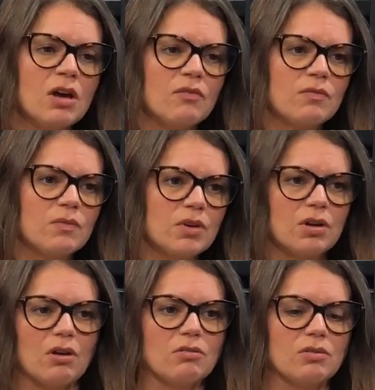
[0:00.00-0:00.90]
have
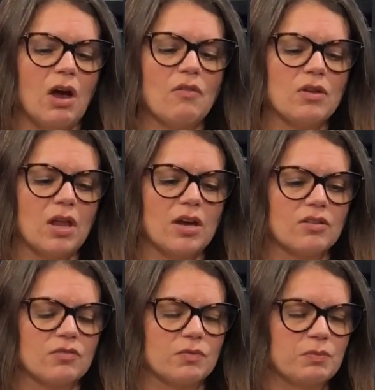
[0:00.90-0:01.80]
a lot
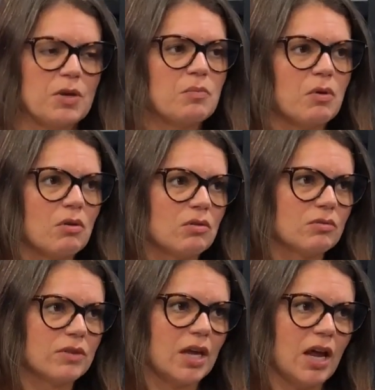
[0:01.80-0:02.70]
of people
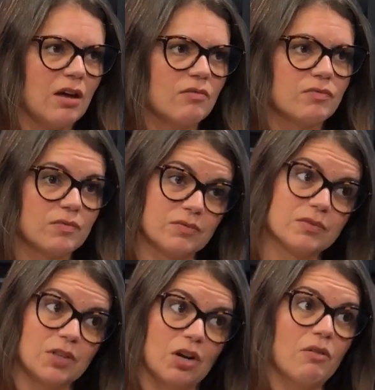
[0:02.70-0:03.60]
that have
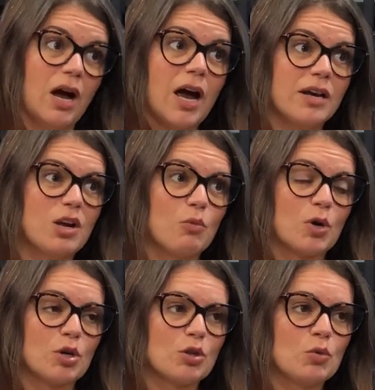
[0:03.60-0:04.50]
a high net
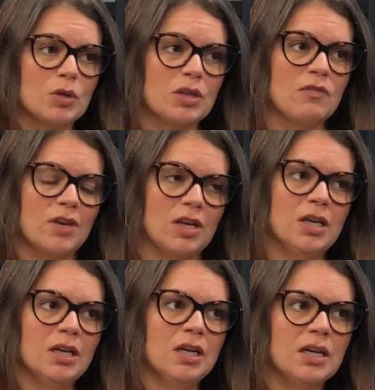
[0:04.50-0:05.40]
worth who are living
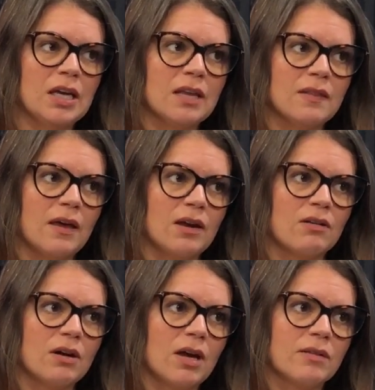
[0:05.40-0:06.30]
in that
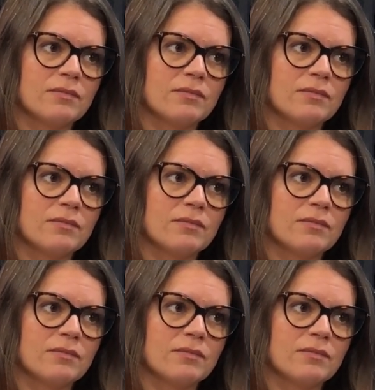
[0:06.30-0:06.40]
area.